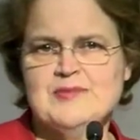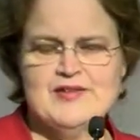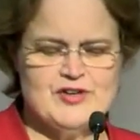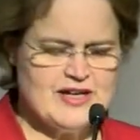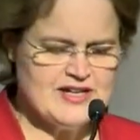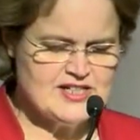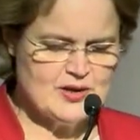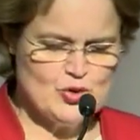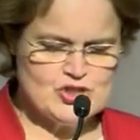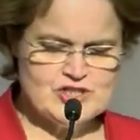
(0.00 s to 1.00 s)

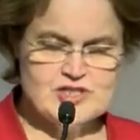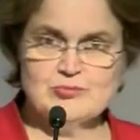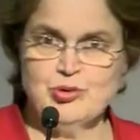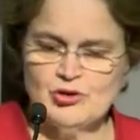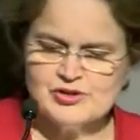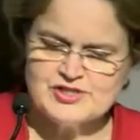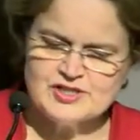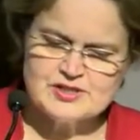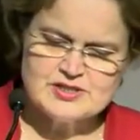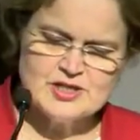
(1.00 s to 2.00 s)
navigating Washington
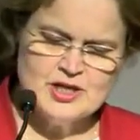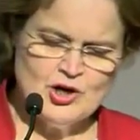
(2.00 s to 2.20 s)
politics,